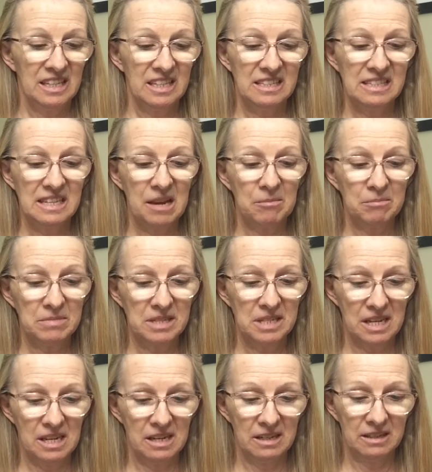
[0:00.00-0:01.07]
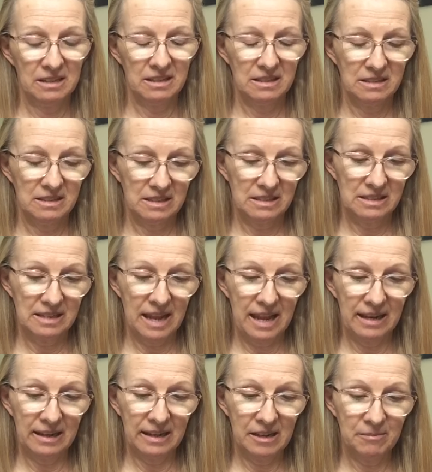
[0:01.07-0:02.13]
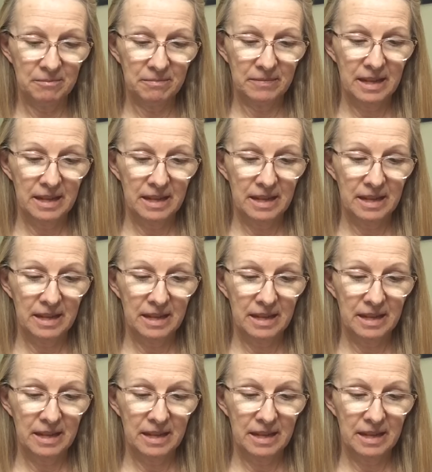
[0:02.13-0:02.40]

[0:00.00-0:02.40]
It's empty, said Stanley.